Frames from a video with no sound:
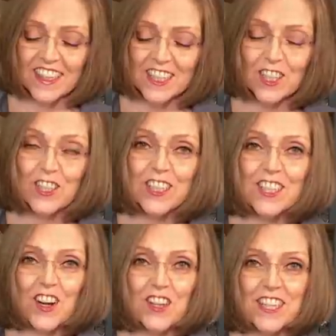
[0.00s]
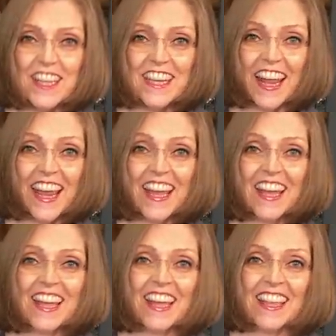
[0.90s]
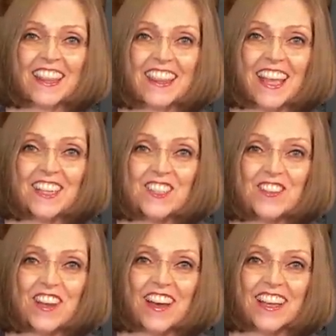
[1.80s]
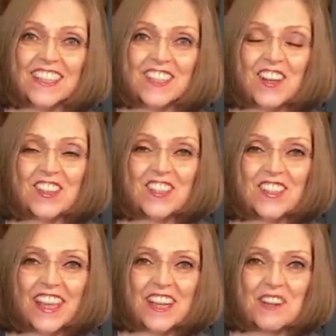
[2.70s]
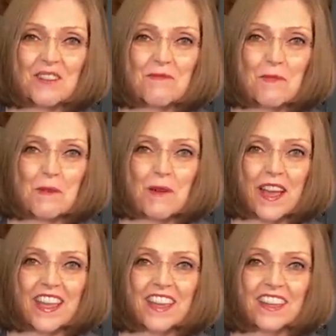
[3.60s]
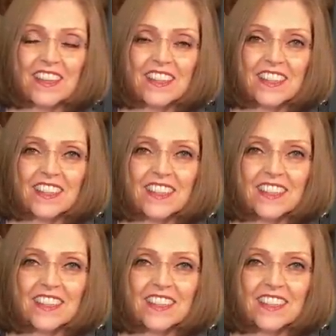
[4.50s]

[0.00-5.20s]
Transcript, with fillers: It's a good start to the day. Thanks you guys. Talk to you later. Bye-bye.